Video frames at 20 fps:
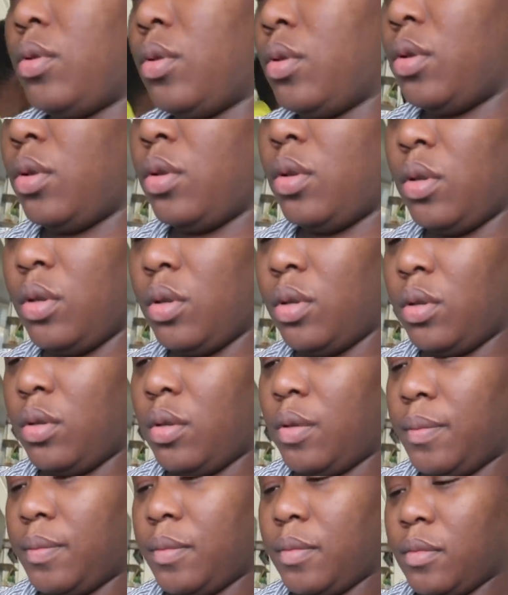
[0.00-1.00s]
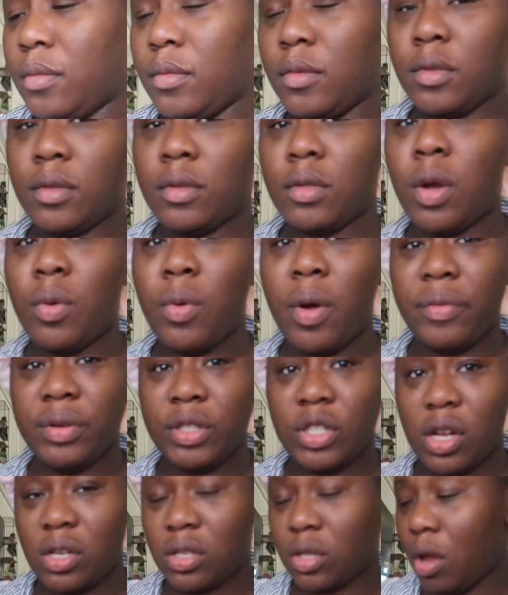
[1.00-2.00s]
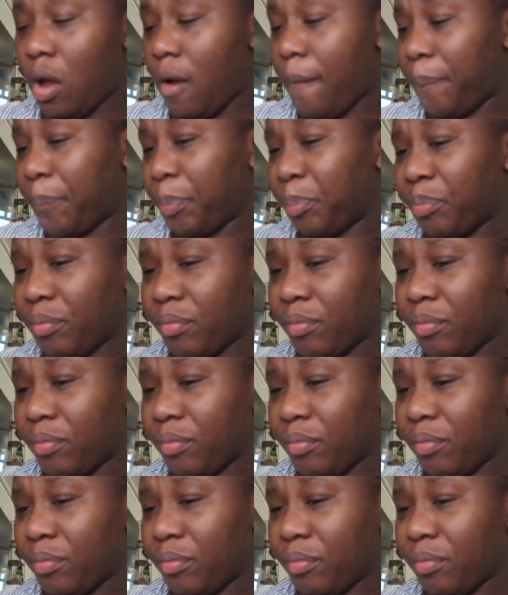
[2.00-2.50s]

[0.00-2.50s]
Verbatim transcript: wait. don't worry just come